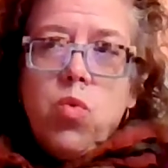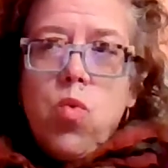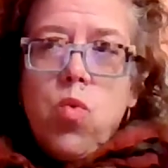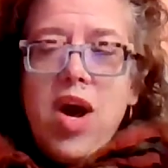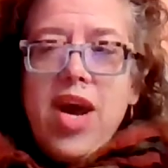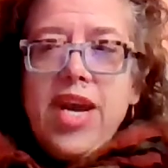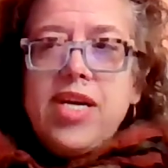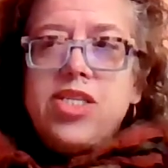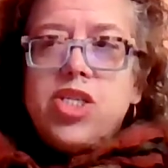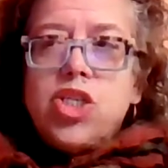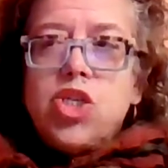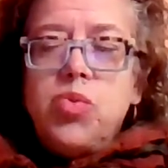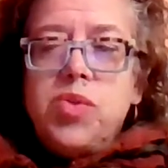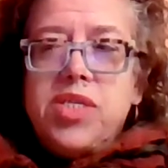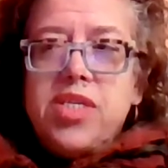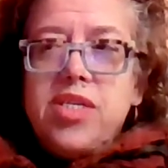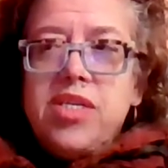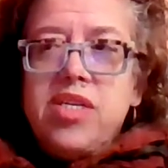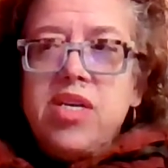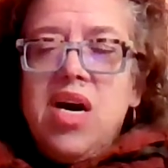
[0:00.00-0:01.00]
whites who
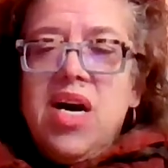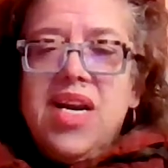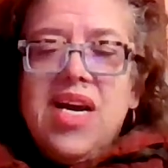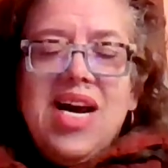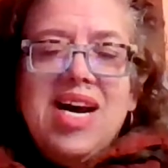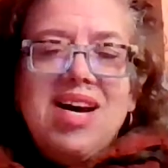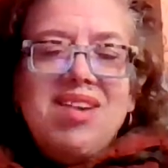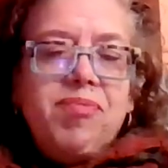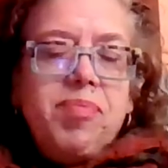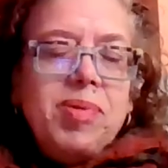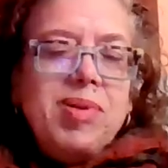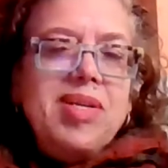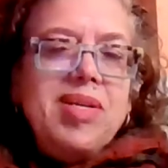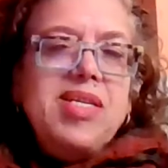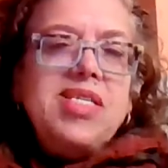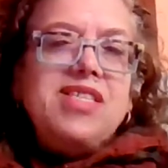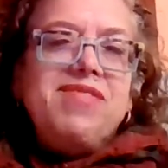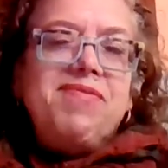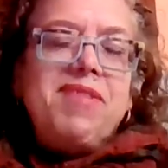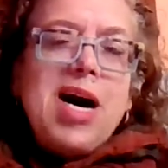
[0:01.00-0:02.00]
did not have
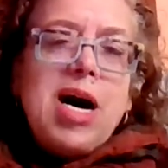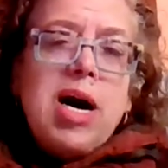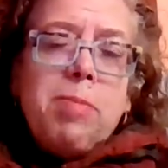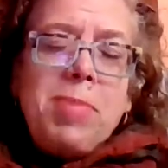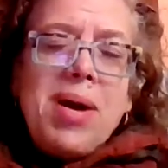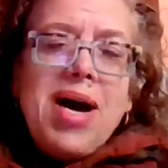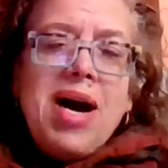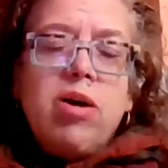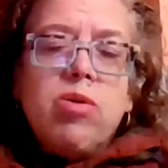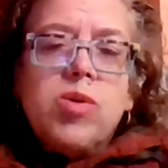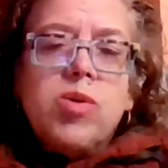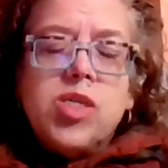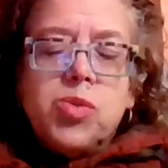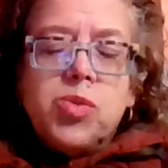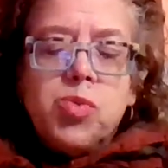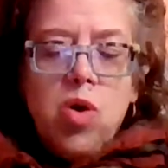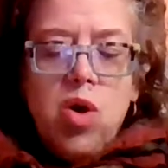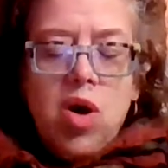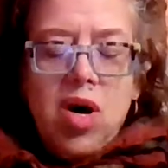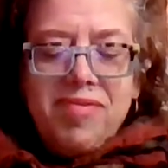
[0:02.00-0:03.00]
police powers
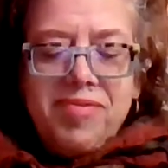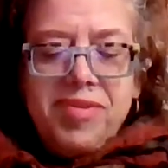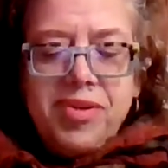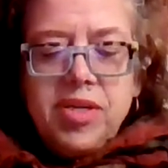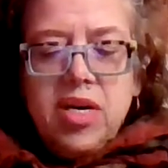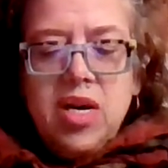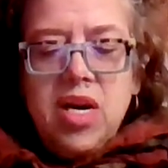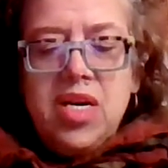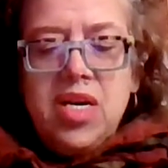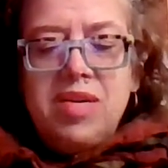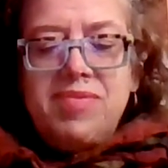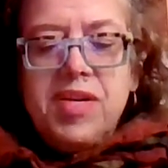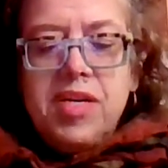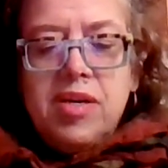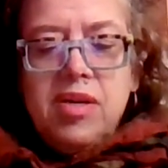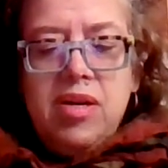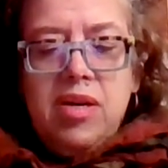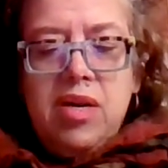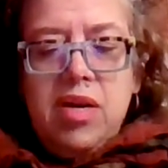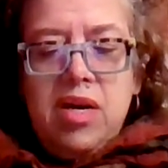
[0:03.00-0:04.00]
were often kind
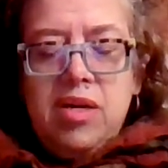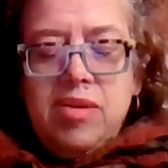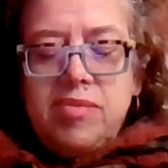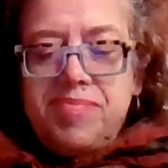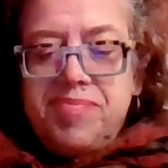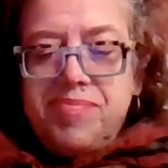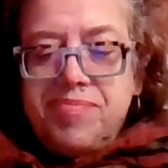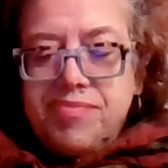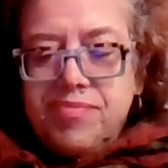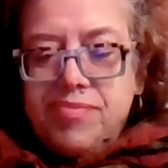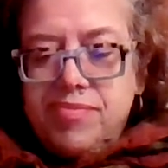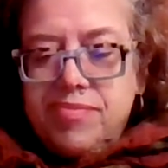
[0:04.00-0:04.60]
of